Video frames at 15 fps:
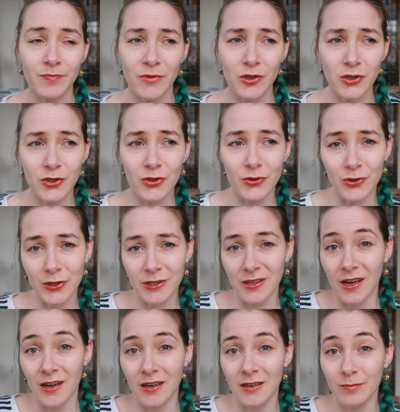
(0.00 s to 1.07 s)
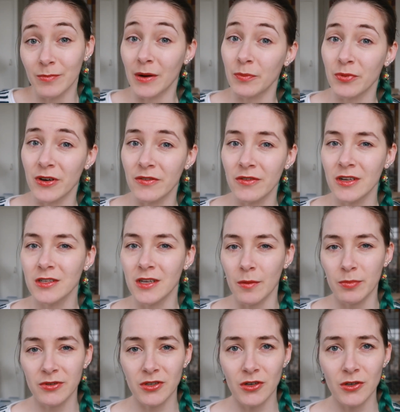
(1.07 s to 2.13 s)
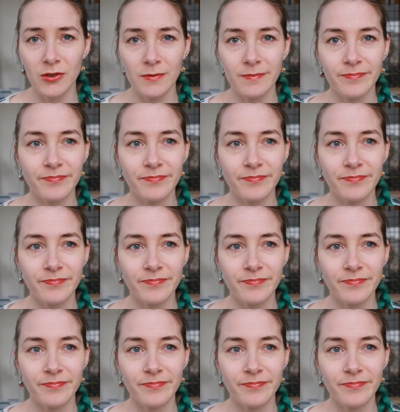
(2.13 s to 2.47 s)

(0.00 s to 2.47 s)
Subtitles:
short on my previous episode,